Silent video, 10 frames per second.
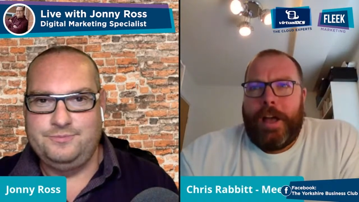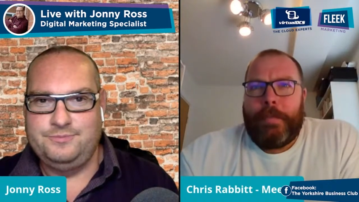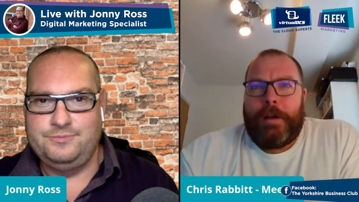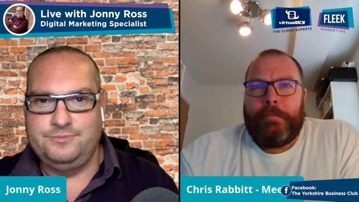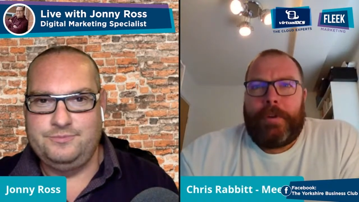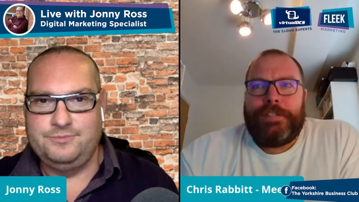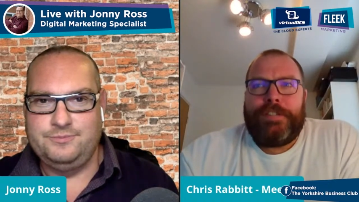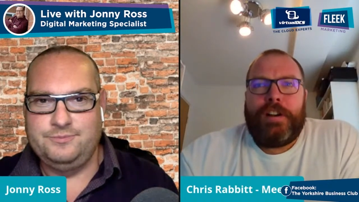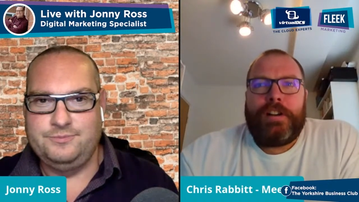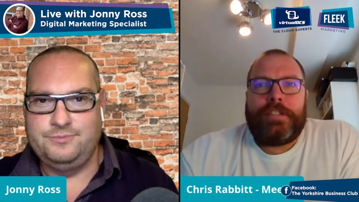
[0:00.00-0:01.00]
Speaker 1: um, and my
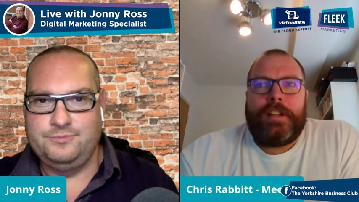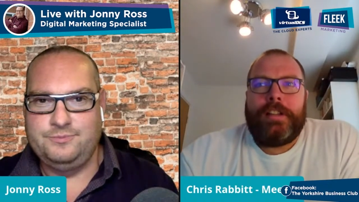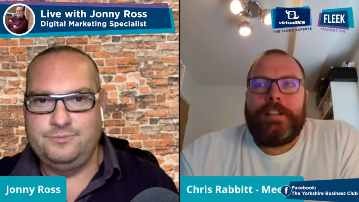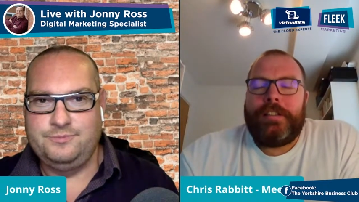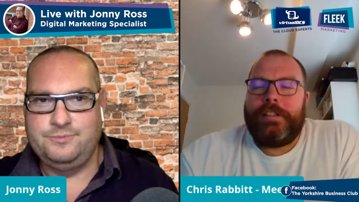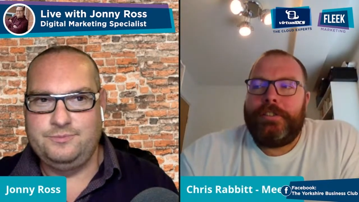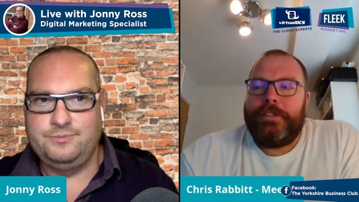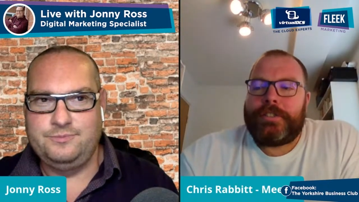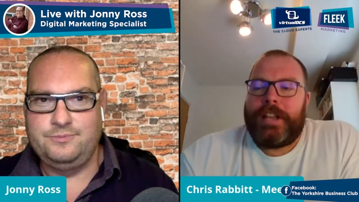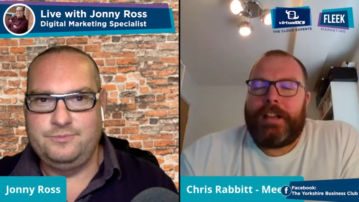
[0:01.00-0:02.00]
father
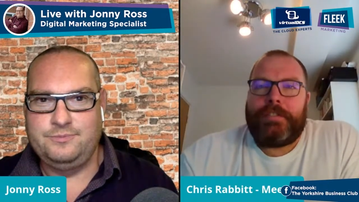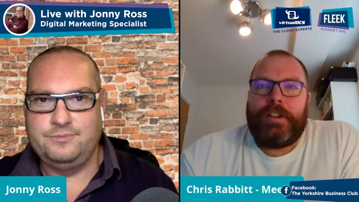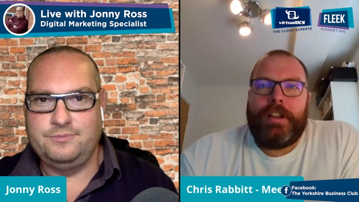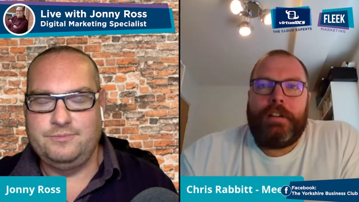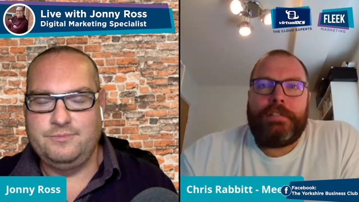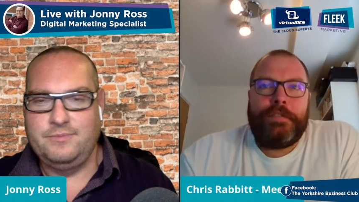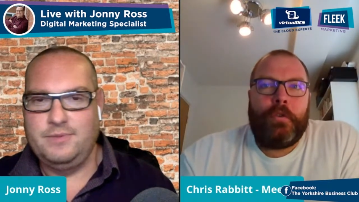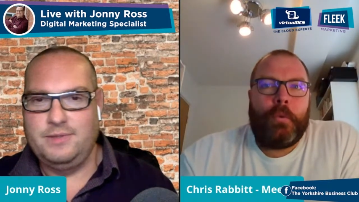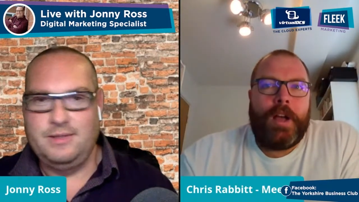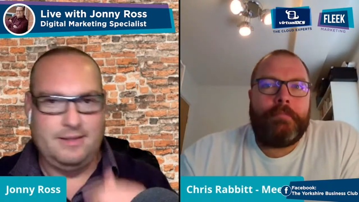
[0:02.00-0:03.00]
used to have a, a,
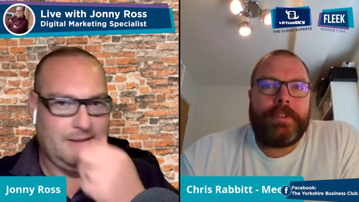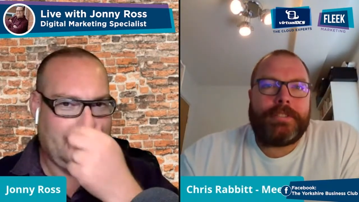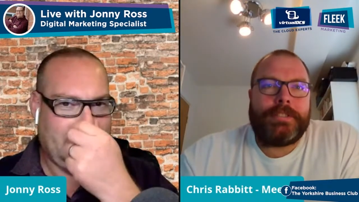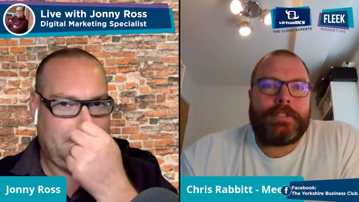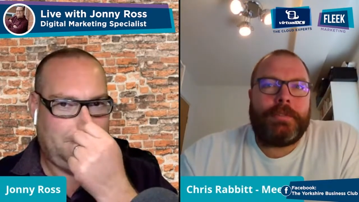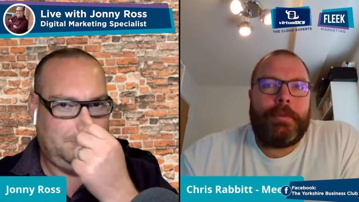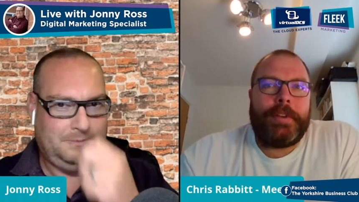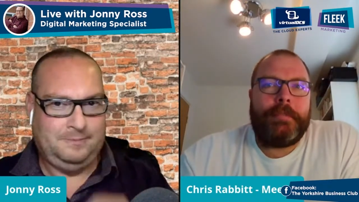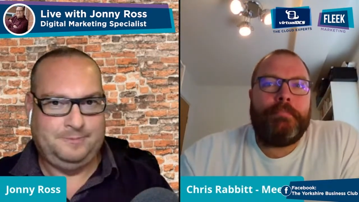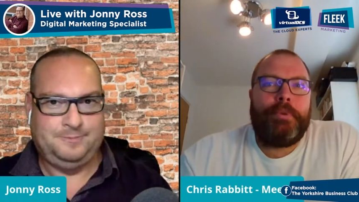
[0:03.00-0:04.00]
footwear business
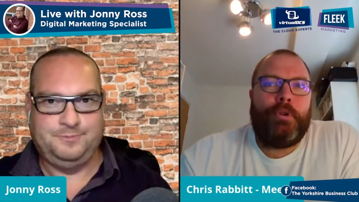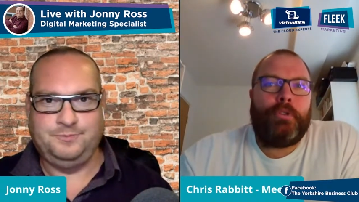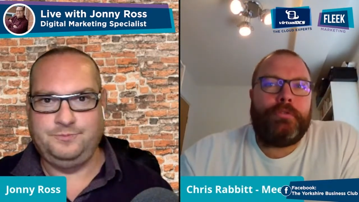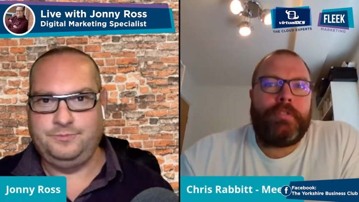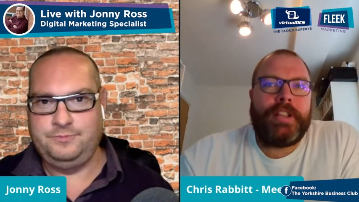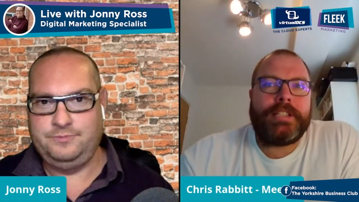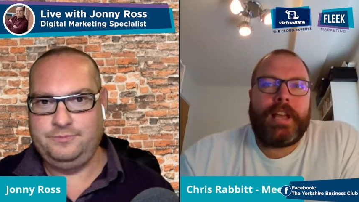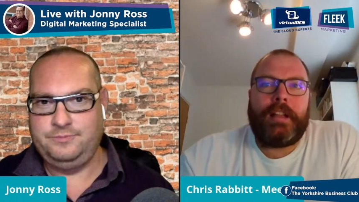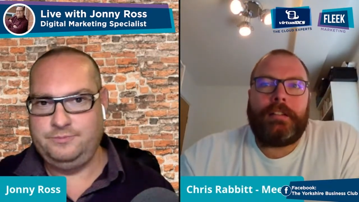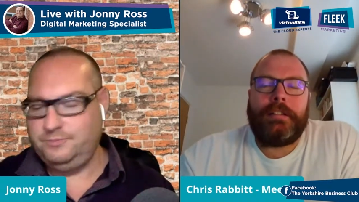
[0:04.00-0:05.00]
where we'd import and
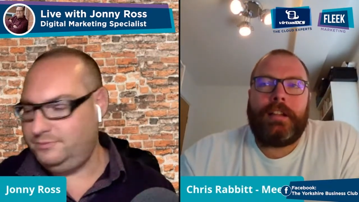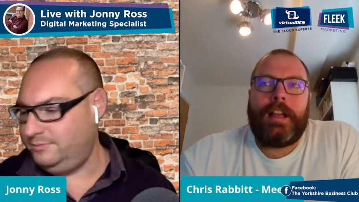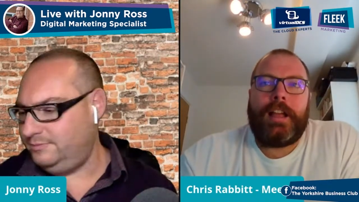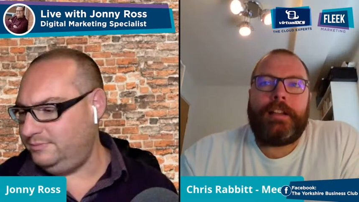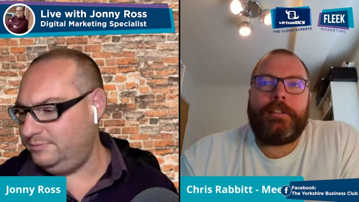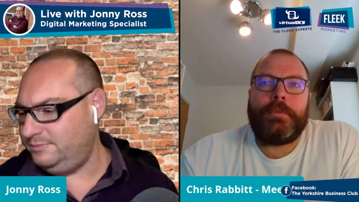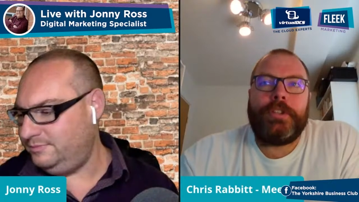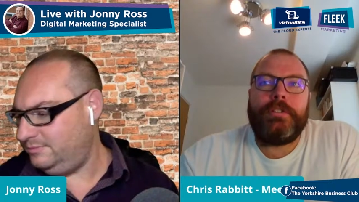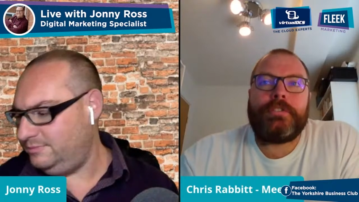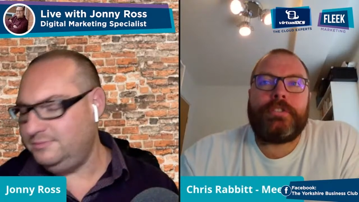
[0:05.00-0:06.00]
retail, and
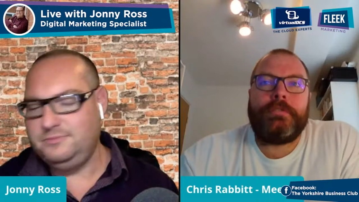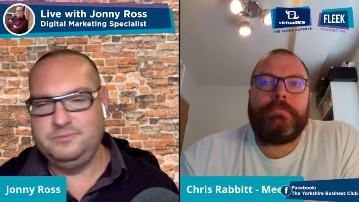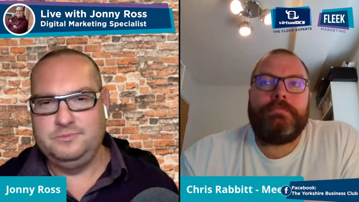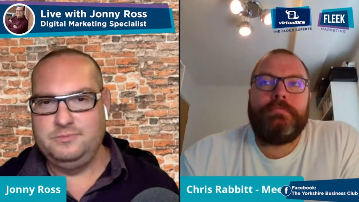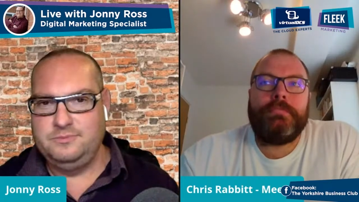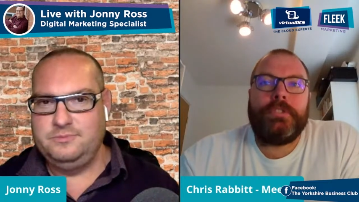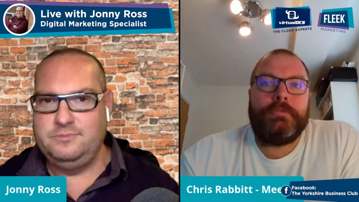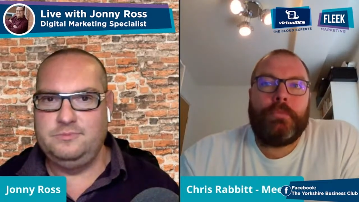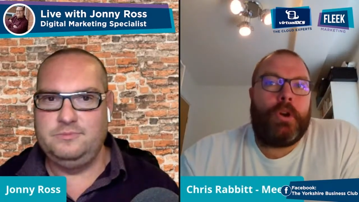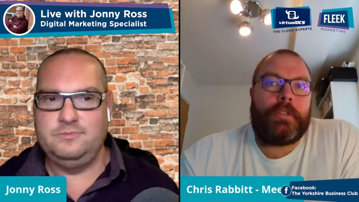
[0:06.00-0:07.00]
we used to
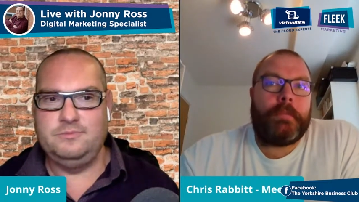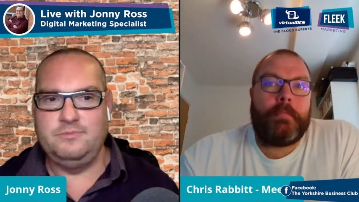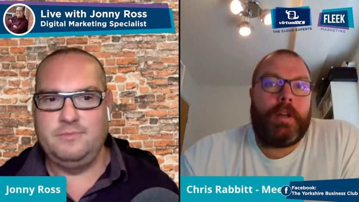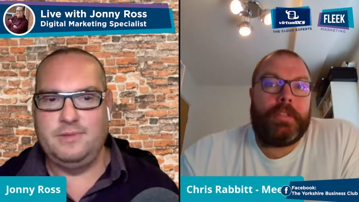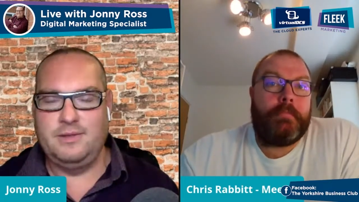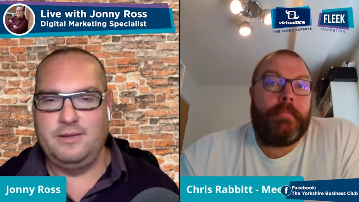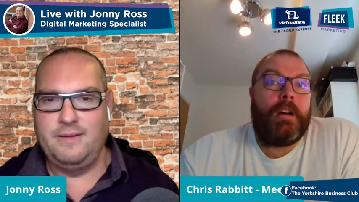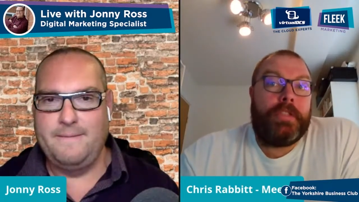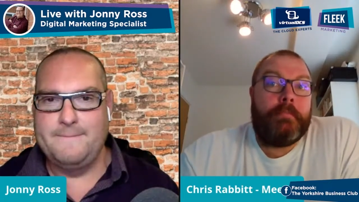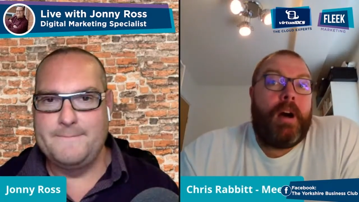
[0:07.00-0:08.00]
work the, the
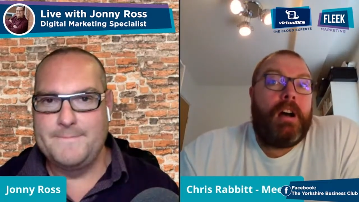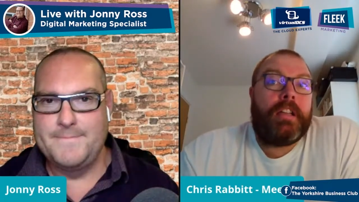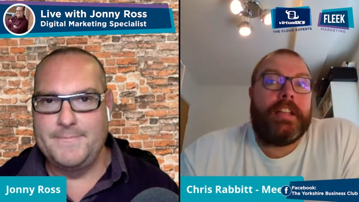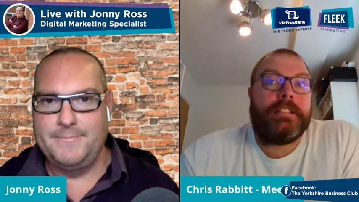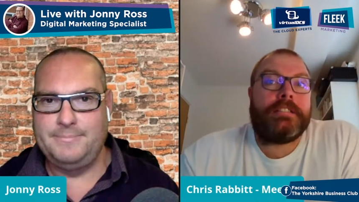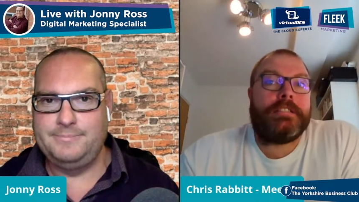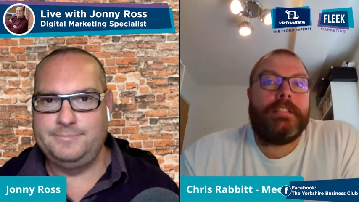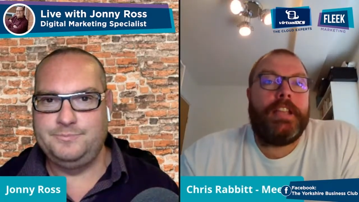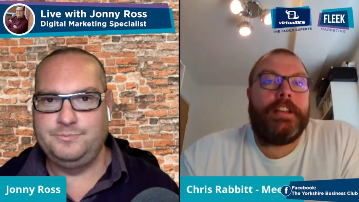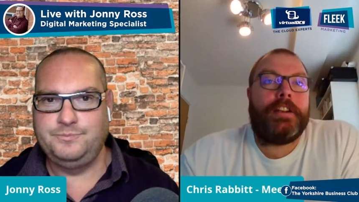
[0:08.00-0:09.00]
the
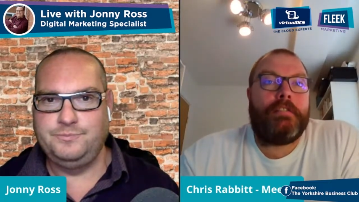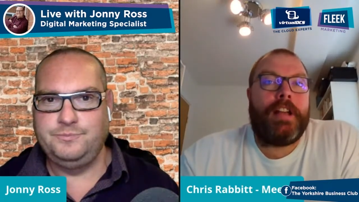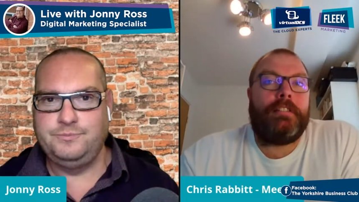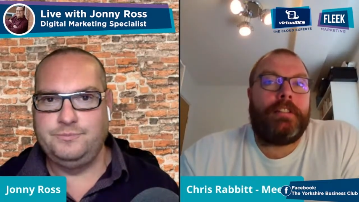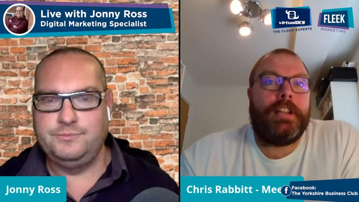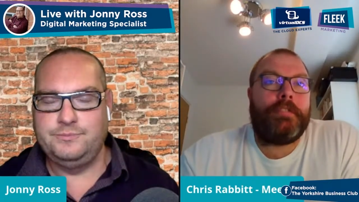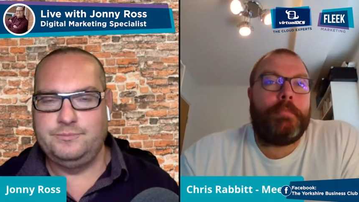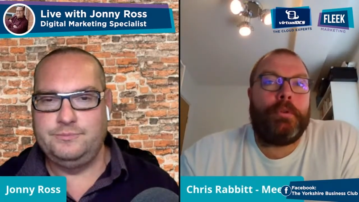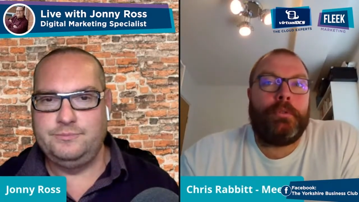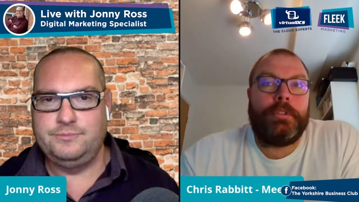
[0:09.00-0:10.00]
markets in and around
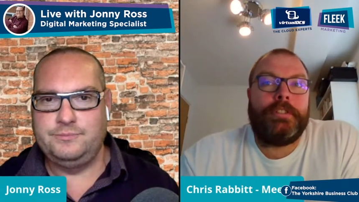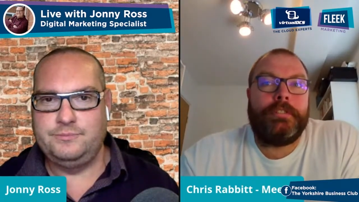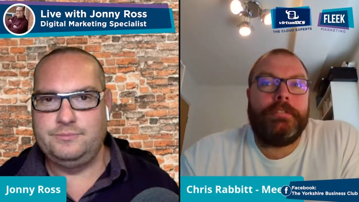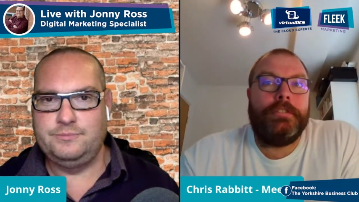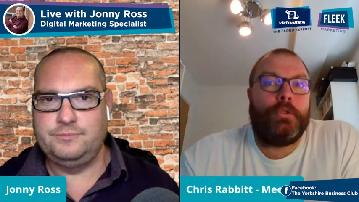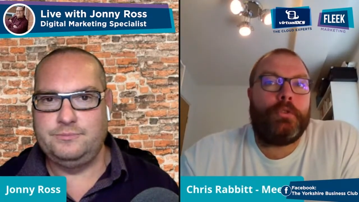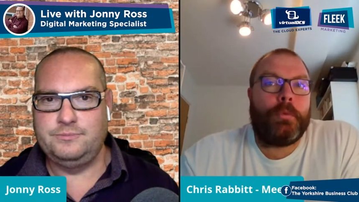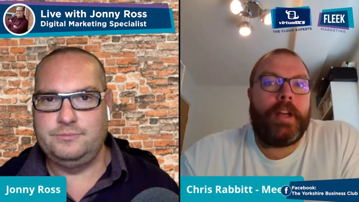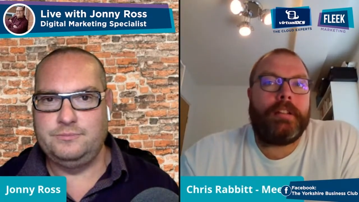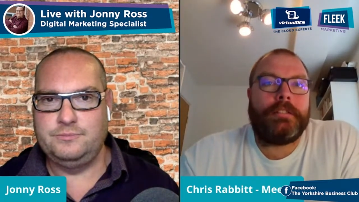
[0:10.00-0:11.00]
Liverpool and
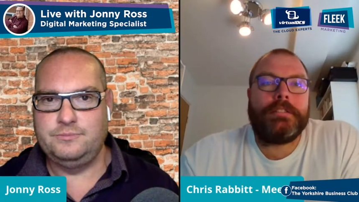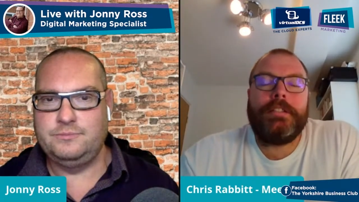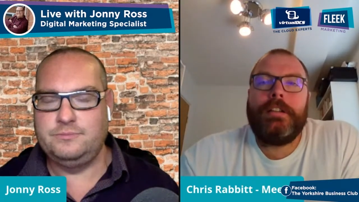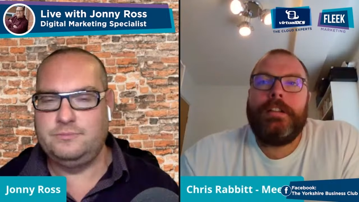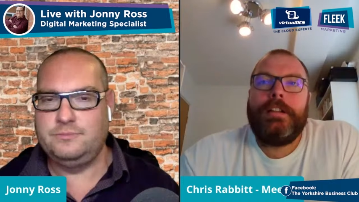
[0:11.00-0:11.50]
North Wales.